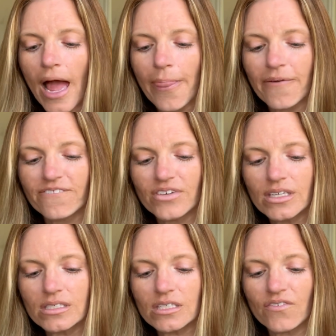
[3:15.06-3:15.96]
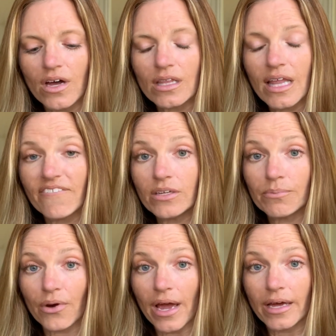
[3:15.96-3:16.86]
at the feast of unleavened
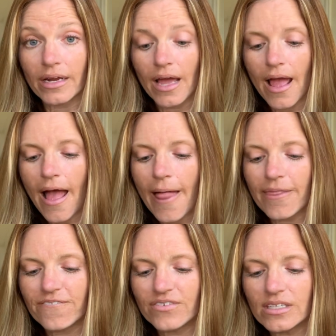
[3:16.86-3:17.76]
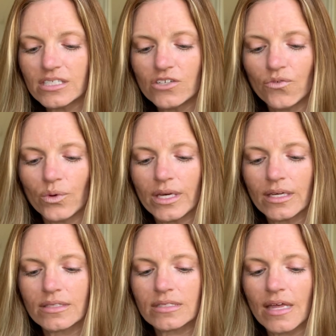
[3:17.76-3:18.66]
bread, and the feast of
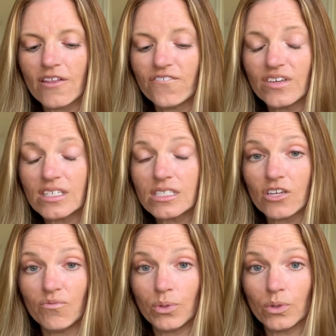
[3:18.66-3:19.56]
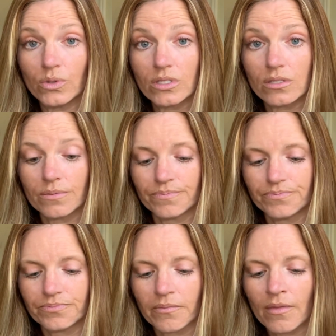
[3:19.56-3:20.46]
weeks, and the feast of booths.
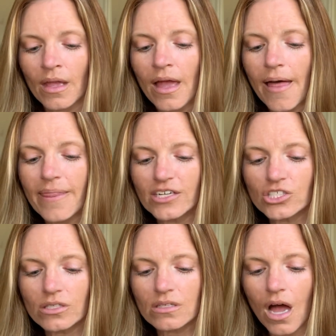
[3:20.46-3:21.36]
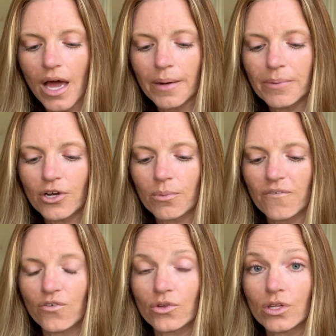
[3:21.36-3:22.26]
And they shall not appear
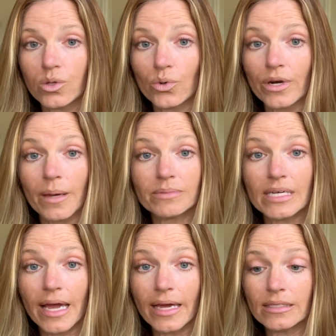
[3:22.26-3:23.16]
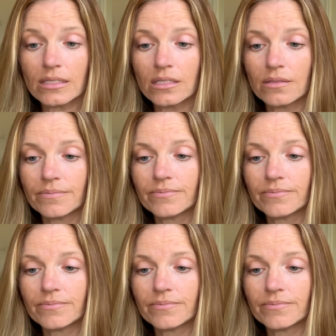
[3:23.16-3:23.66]
before the Lord empty handed.